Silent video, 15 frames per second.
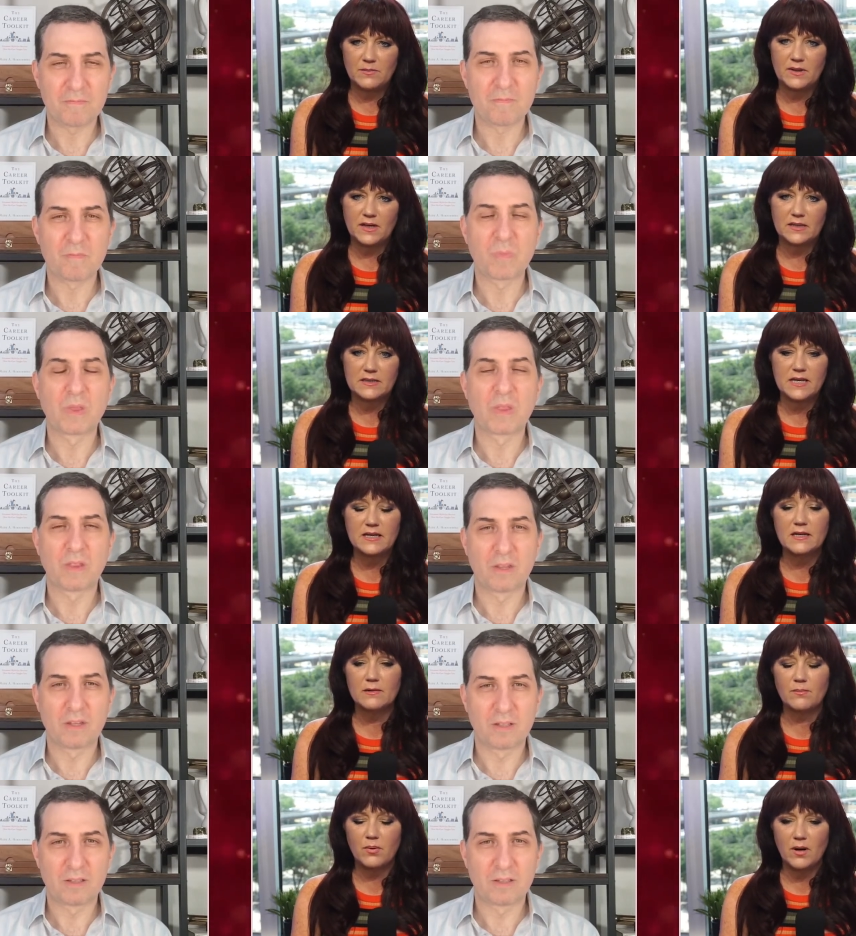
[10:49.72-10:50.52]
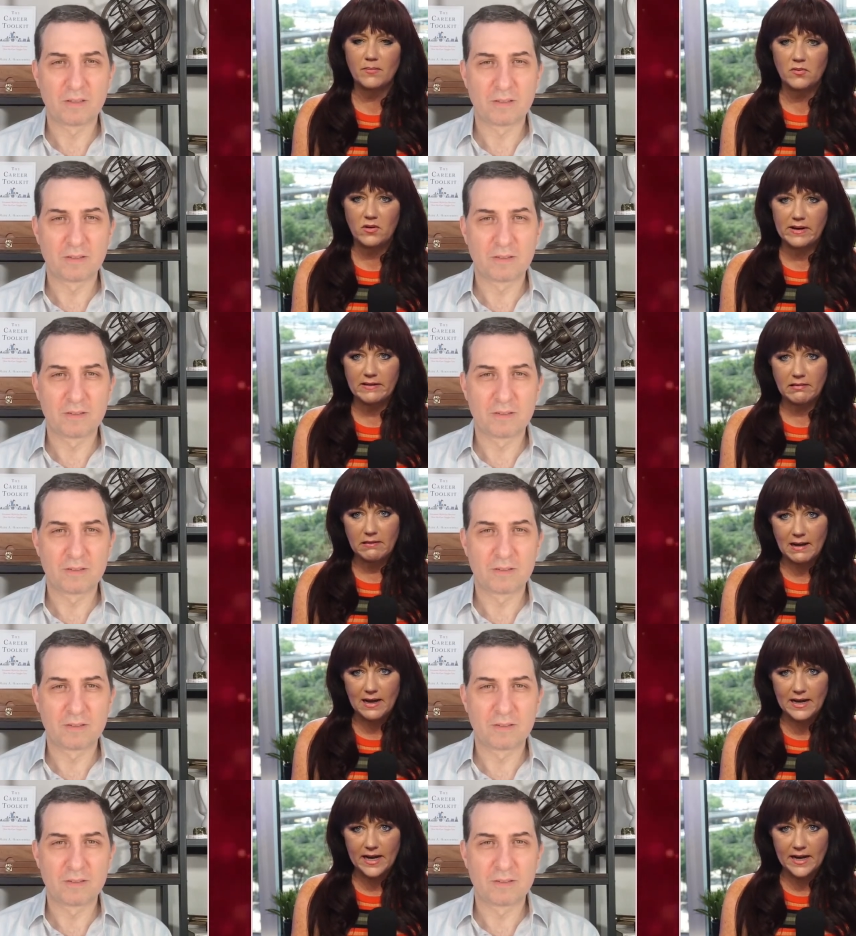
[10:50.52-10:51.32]
Speaker 1: because they didn't properly
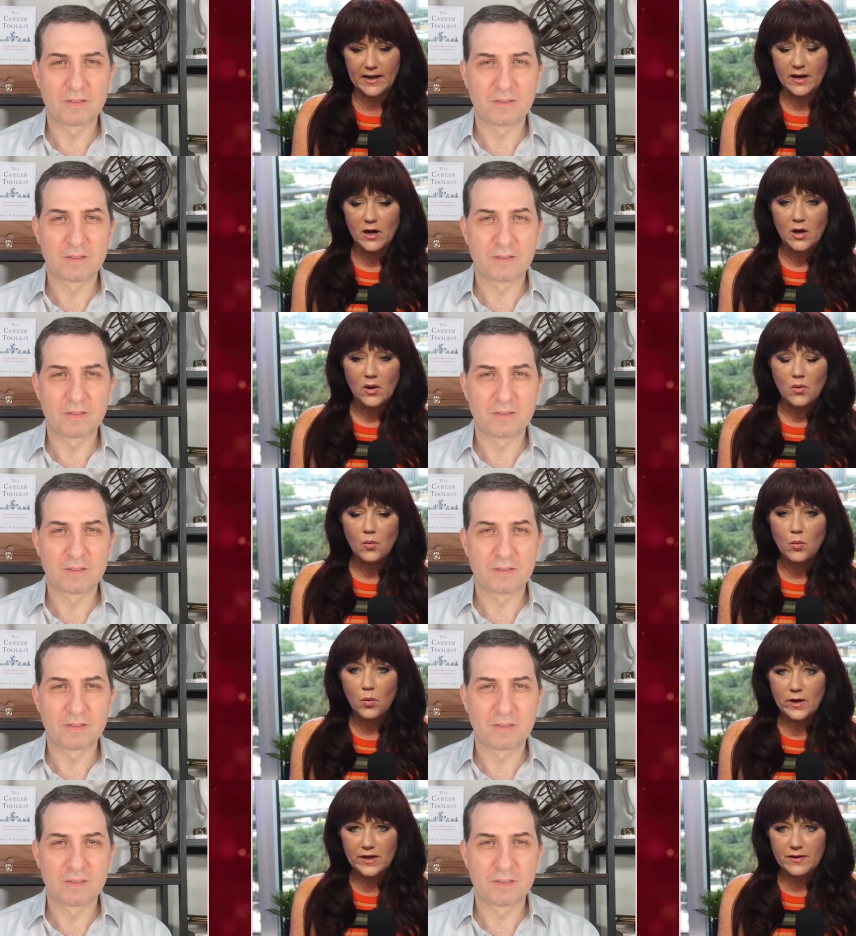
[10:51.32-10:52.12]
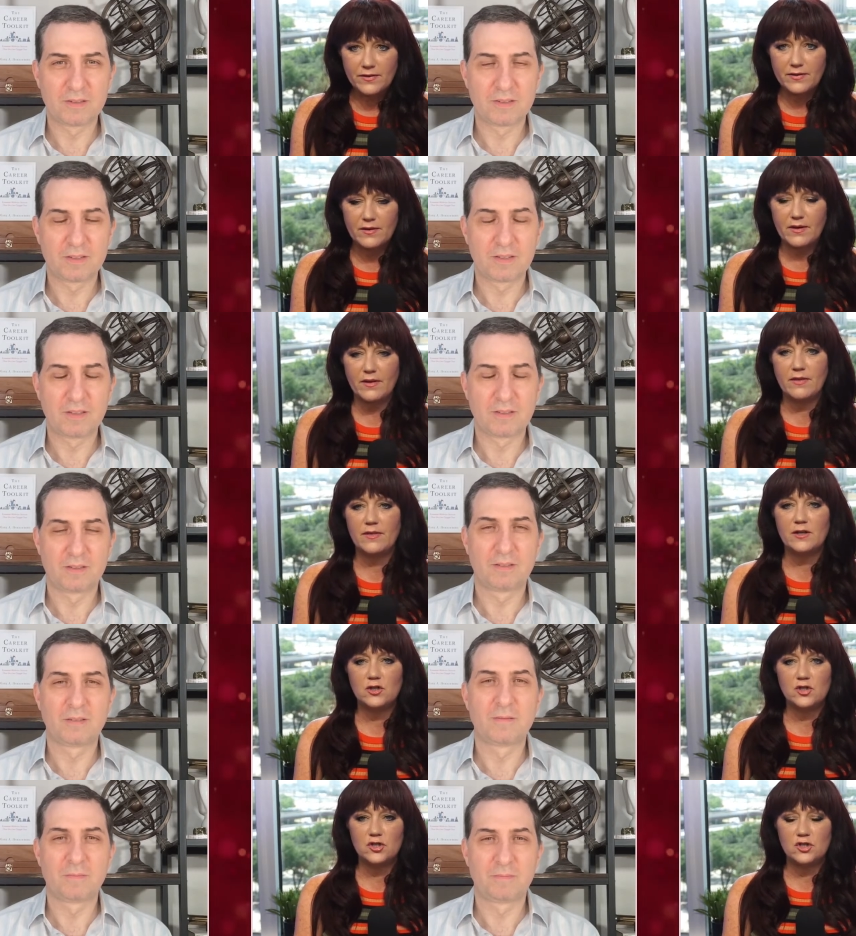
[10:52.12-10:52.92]
align with
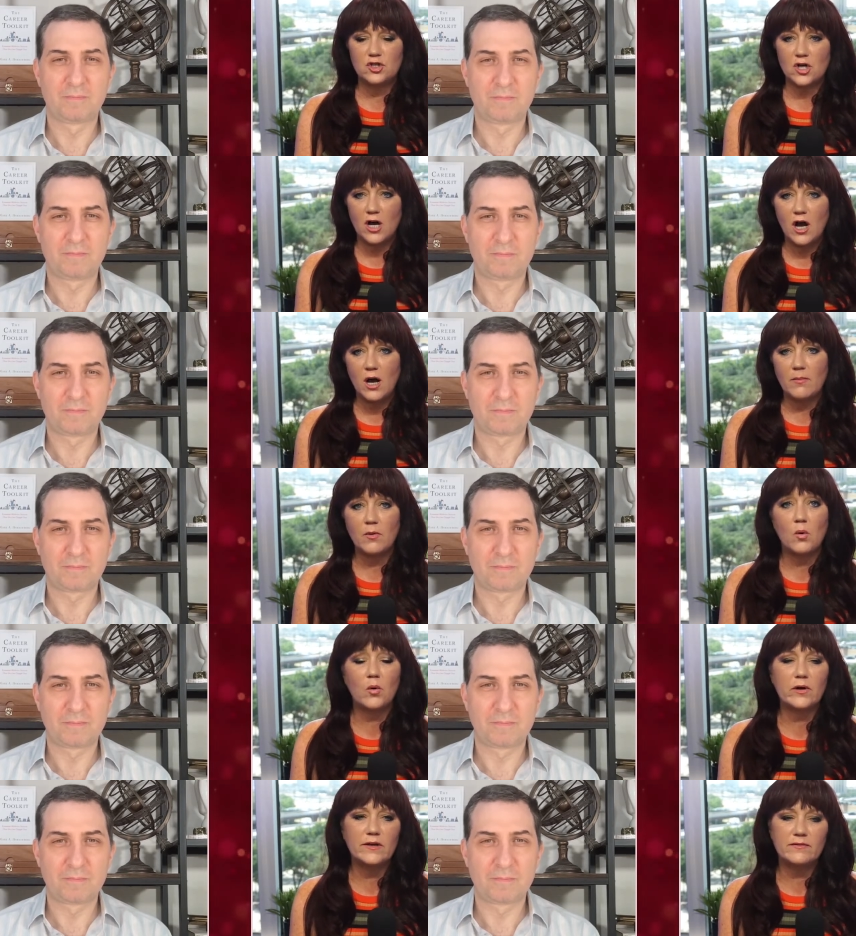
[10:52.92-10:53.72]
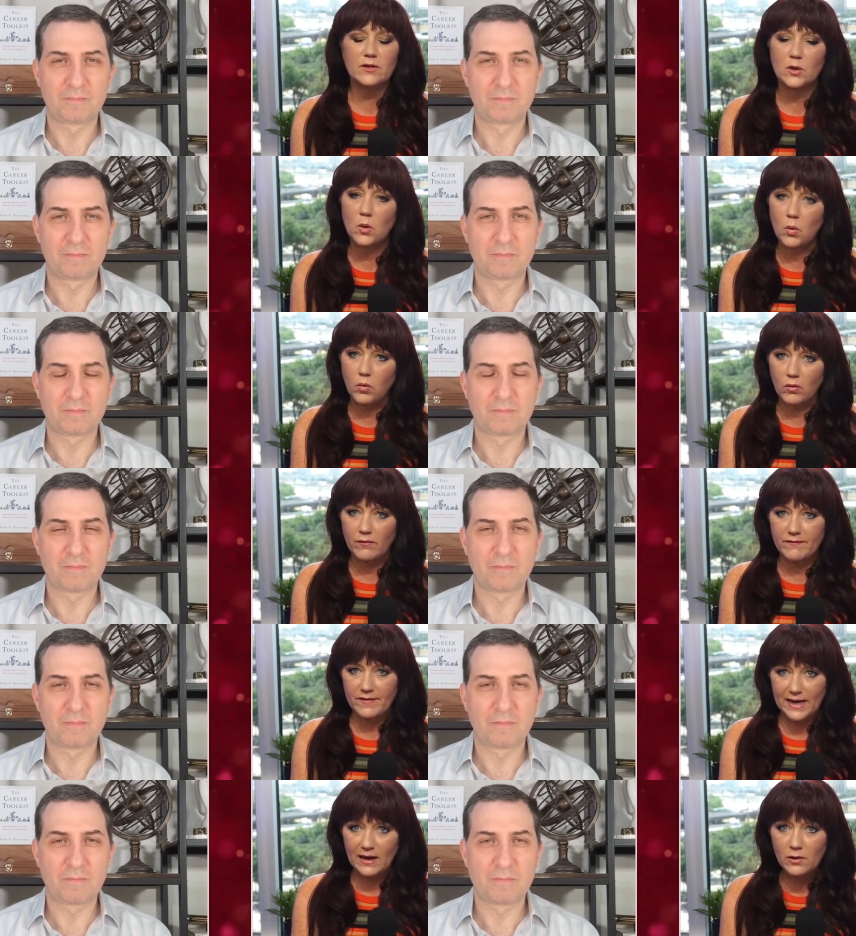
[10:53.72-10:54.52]
the job or even the core
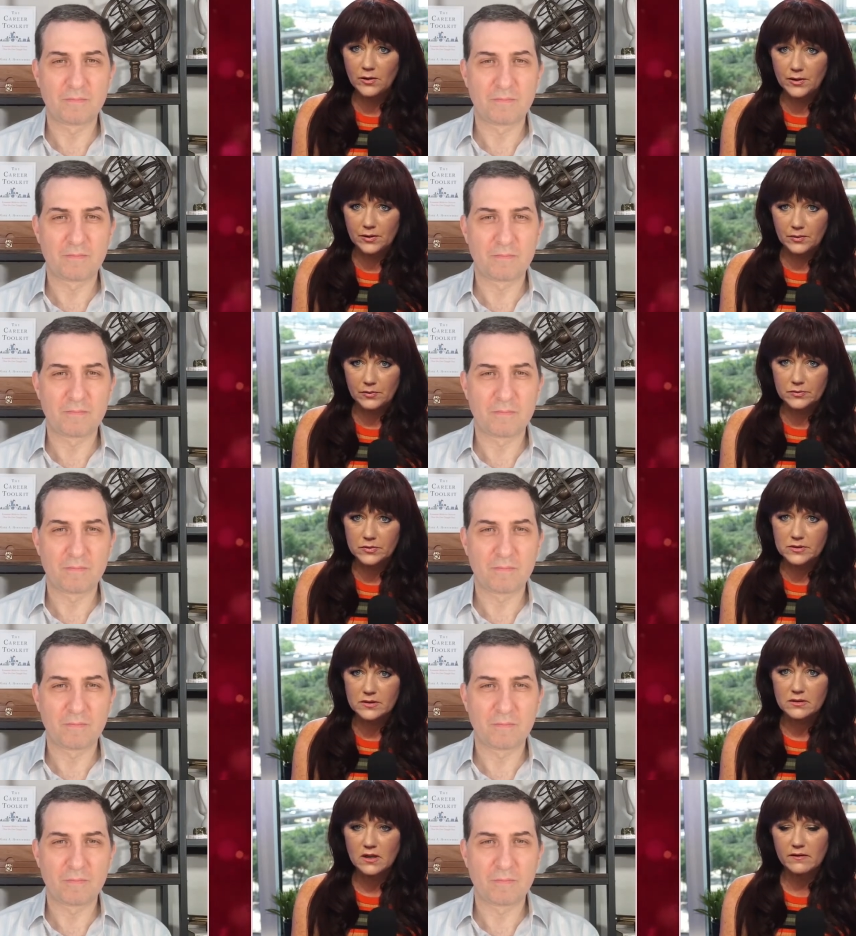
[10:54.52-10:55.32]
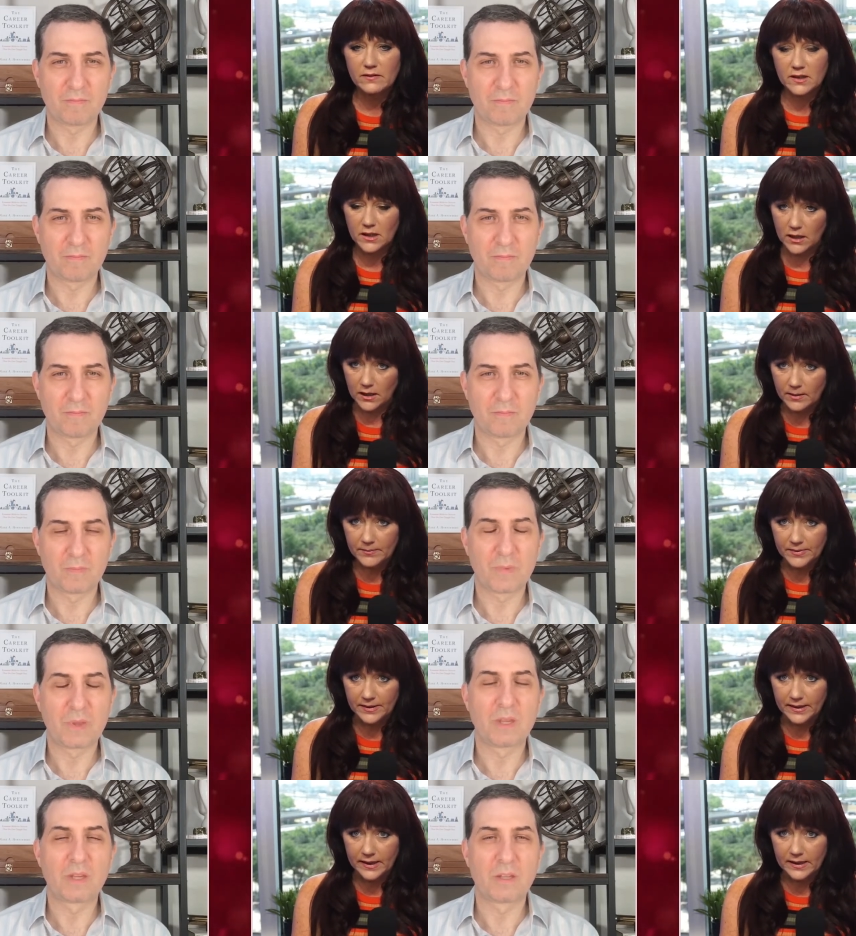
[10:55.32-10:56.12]
values of a
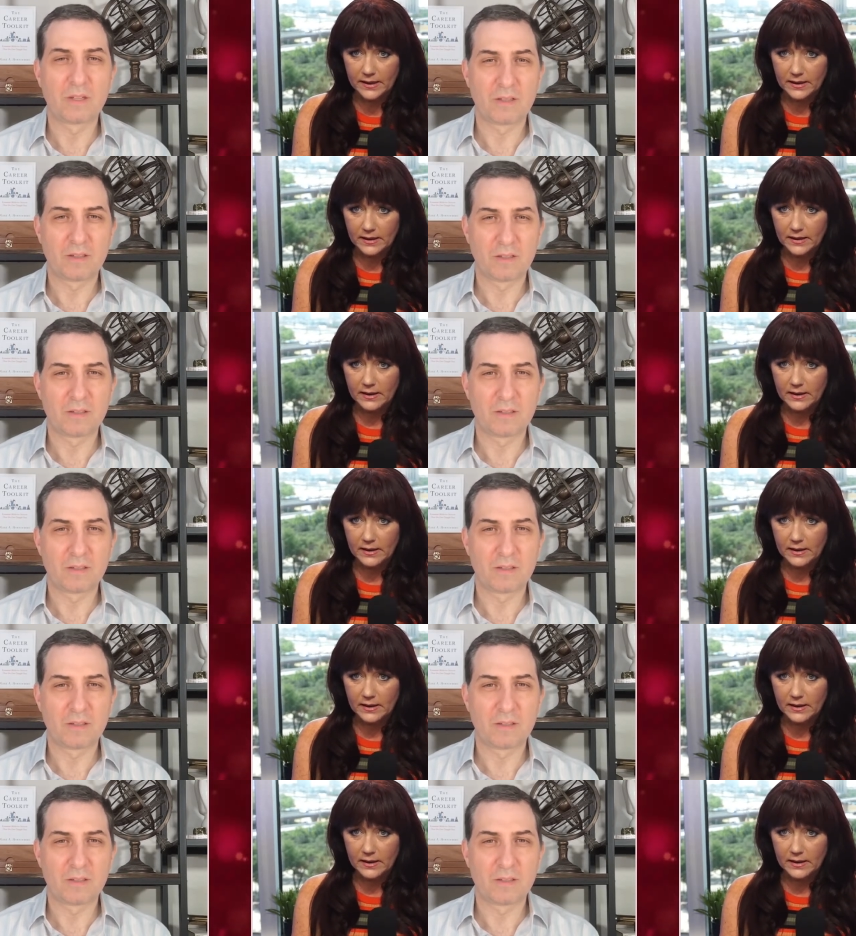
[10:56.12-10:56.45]
company.